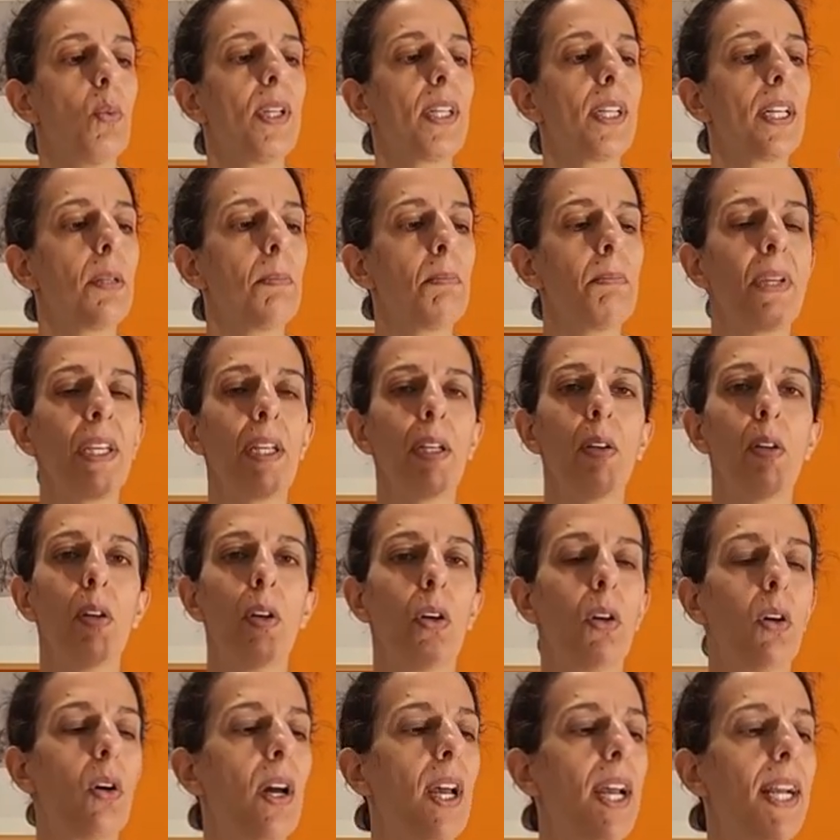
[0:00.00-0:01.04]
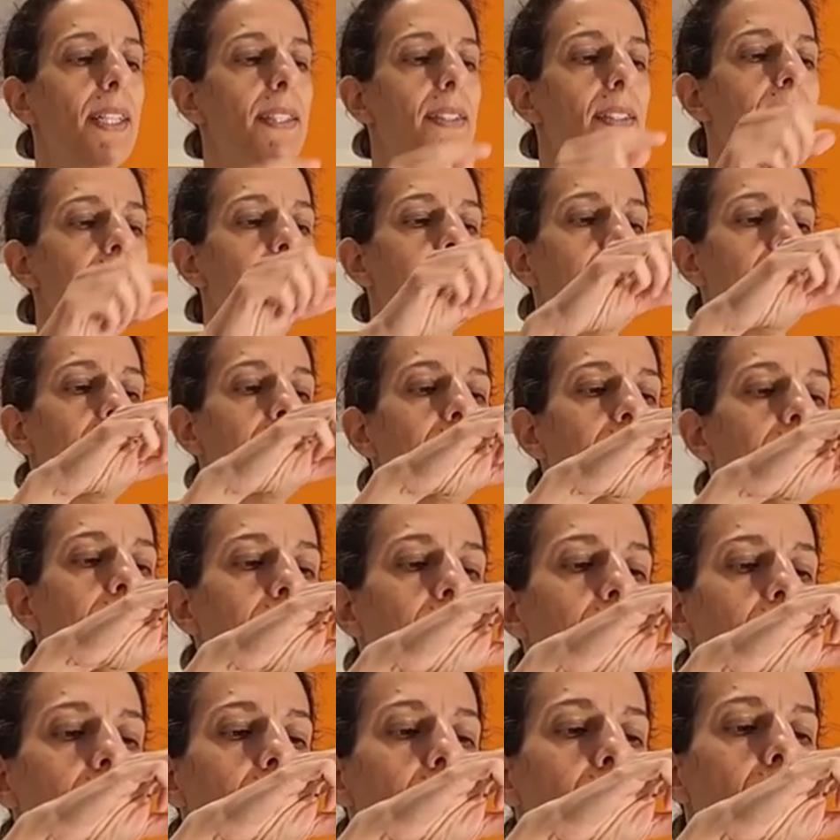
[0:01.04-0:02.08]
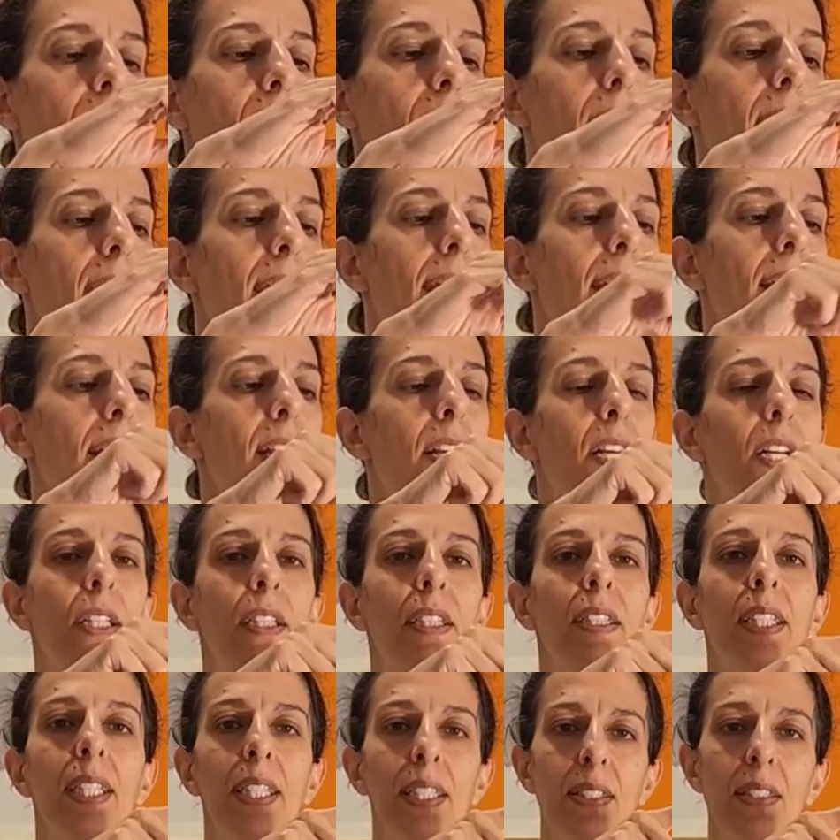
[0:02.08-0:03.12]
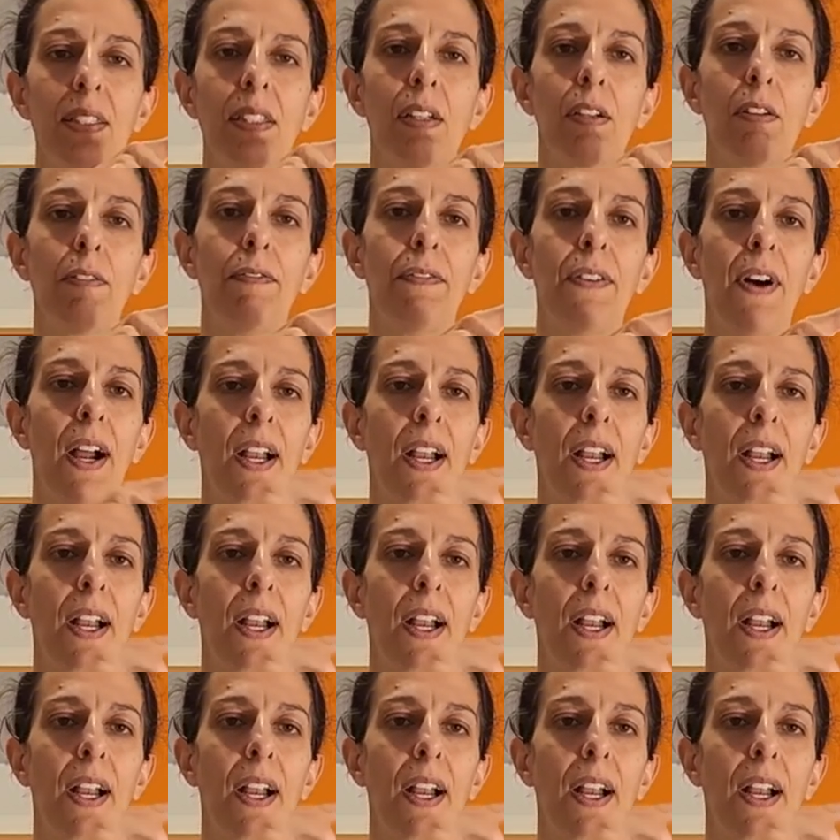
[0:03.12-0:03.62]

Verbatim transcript: We can mirror and see that the distal